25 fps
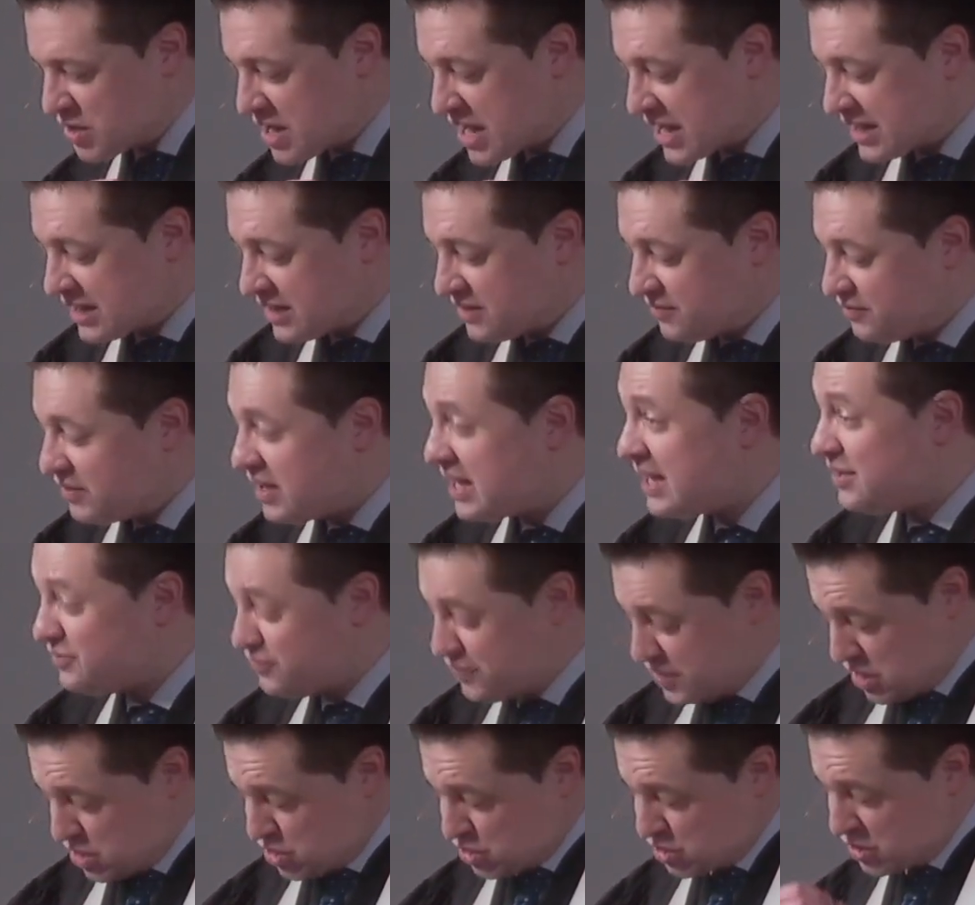I can
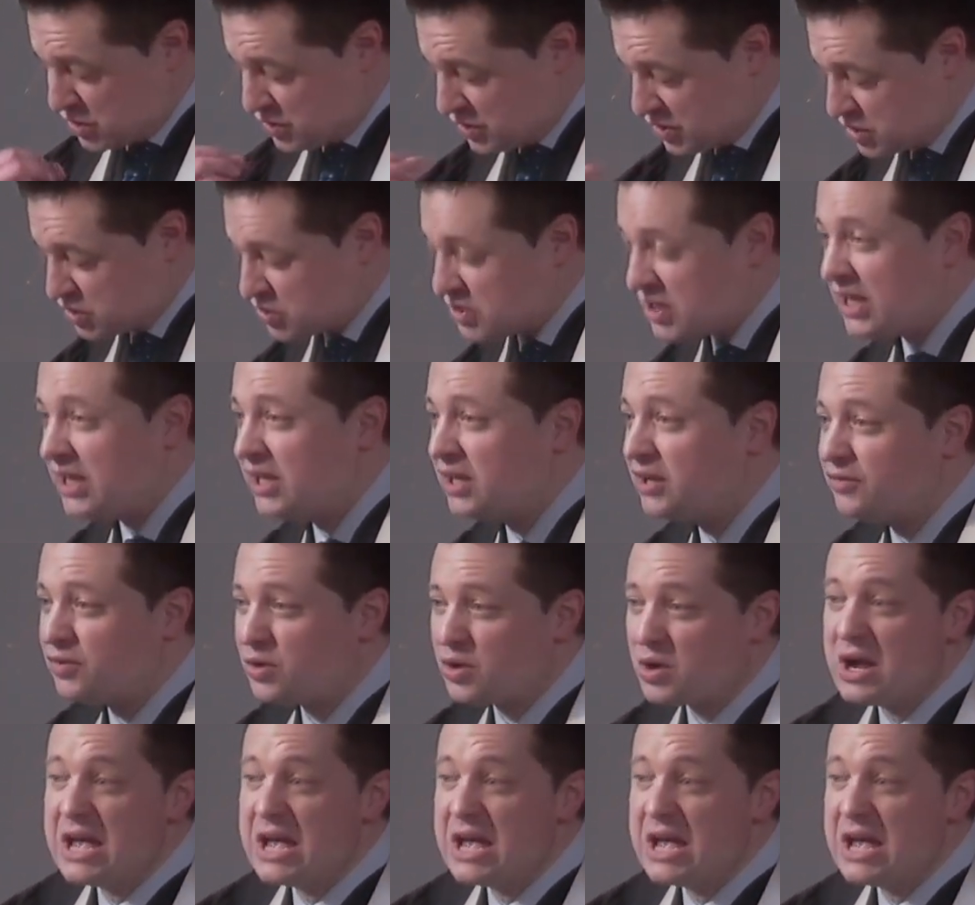envision the scene of her